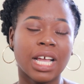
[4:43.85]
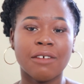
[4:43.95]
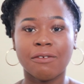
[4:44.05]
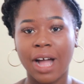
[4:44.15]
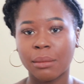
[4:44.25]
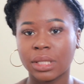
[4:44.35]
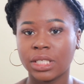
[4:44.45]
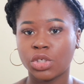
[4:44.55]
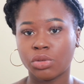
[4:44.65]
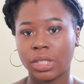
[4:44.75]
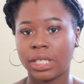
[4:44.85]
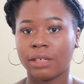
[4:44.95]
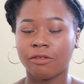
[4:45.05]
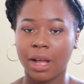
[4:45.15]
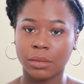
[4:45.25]
family tree
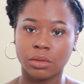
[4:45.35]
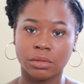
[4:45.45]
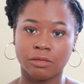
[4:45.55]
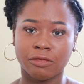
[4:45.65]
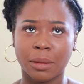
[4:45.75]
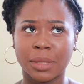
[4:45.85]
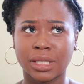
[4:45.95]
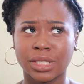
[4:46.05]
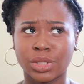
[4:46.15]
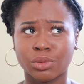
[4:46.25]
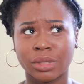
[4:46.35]
and familial